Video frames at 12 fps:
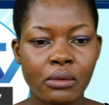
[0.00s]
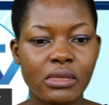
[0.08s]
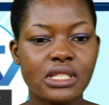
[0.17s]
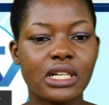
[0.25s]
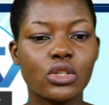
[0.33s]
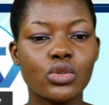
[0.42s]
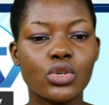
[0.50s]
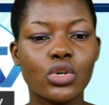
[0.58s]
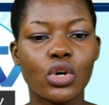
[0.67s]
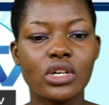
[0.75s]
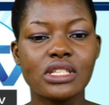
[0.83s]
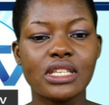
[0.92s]
Mr.
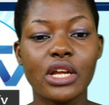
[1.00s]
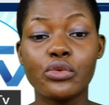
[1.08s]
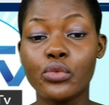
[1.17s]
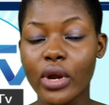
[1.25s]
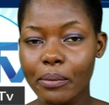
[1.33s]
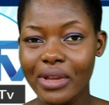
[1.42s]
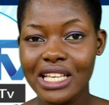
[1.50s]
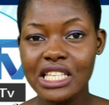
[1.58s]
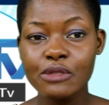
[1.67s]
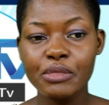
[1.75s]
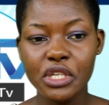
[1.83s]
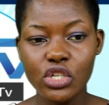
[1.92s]
Lowcock said rape
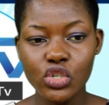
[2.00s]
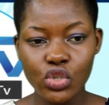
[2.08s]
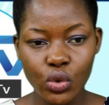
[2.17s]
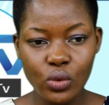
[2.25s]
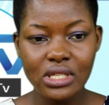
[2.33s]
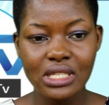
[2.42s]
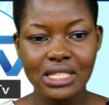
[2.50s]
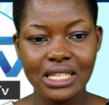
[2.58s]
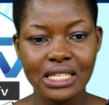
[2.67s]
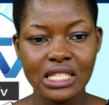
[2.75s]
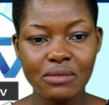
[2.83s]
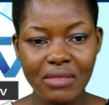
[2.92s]
is being used
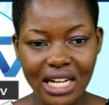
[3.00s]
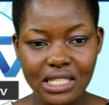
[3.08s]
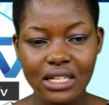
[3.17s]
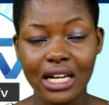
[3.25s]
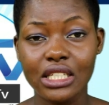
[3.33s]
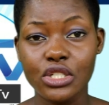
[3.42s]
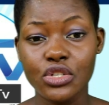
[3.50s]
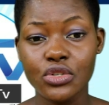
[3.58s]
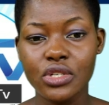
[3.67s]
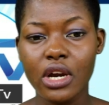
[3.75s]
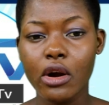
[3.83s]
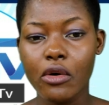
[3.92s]
systematically
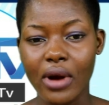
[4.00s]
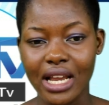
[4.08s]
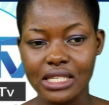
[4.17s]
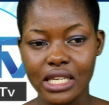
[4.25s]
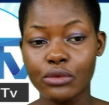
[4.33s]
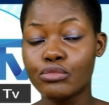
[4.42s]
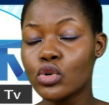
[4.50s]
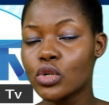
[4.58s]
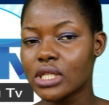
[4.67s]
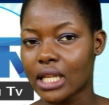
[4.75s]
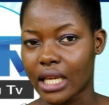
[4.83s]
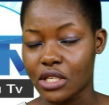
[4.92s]
to terrorize and
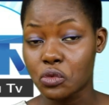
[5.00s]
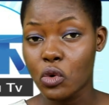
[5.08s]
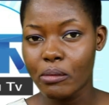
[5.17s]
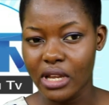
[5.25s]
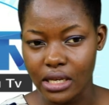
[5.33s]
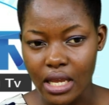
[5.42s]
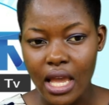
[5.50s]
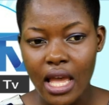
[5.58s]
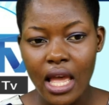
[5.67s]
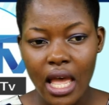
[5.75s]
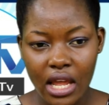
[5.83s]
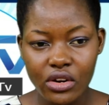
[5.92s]
brutalize women
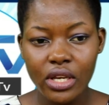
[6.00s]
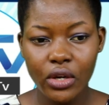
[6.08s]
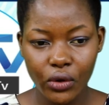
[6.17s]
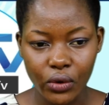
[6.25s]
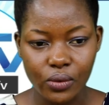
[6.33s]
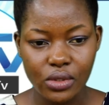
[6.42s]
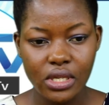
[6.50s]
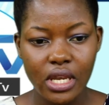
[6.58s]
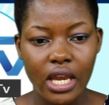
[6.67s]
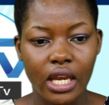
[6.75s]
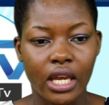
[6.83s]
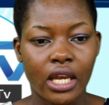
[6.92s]
and girls.
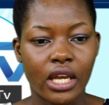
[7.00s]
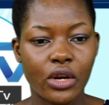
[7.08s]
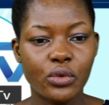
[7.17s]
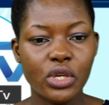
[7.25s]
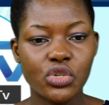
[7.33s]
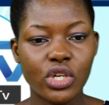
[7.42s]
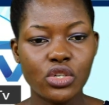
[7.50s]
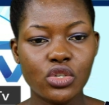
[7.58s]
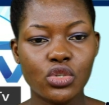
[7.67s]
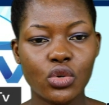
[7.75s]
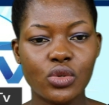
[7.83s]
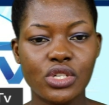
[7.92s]

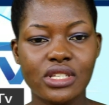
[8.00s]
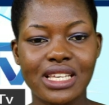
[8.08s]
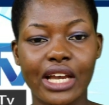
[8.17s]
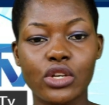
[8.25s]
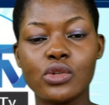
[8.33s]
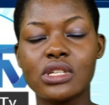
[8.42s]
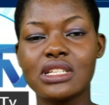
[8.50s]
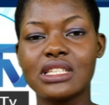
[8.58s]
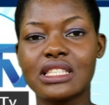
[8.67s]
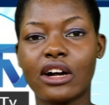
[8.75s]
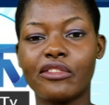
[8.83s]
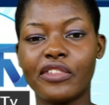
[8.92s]
Eritrean soldiers are using
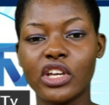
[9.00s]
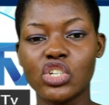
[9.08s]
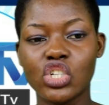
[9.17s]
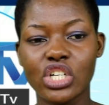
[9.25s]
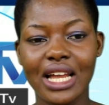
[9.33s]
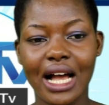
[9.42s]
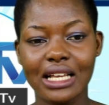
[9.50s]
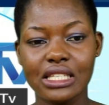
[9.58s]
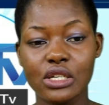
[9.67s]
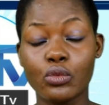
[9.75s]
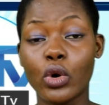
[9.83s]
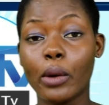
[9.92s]
starvation
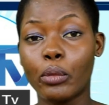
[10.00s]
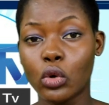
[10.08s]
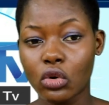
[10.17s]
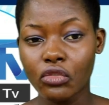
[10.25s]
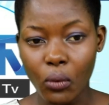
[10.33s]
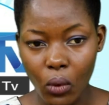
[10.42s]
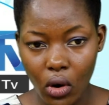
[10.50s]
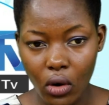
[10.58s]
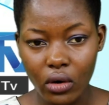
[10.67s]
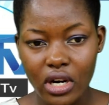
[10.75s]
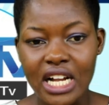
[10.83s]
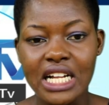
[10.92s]
as a weapon of
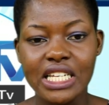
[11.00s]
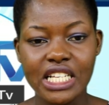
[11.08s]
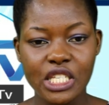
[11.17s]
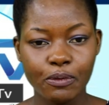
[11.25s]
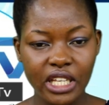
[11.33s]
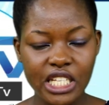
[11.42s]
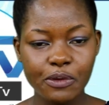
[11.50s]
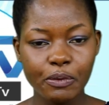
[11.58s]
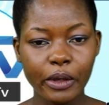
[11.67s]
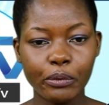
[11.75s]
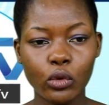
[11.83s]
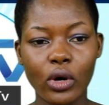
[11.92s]
war.
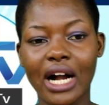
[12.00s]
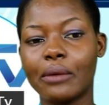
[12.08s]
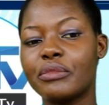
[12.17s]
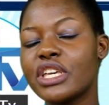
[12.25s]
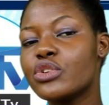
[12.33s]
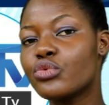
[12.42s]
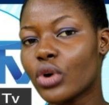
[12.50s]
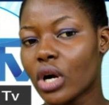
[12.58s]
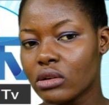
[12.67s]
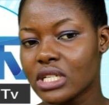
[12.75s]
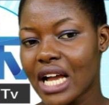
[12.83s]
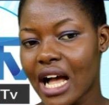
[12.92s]
Displaced people are being
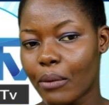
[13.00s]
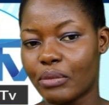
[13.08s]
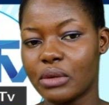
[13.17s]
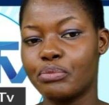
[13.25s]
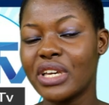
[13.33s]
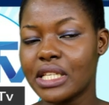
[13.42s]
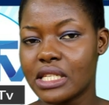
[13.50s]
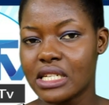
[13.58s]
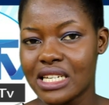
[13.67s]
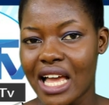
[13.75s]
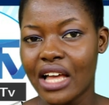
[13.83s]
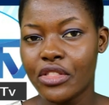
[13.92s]
round up,
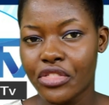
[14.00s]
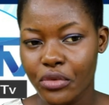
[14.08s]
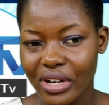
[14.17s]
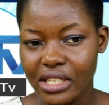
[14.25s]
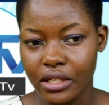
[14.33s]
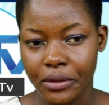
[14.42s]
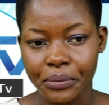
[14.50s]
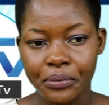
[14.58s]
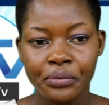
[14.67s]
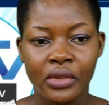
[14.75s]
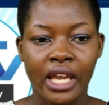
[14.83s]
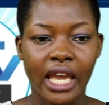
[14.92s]
beaten and threatened.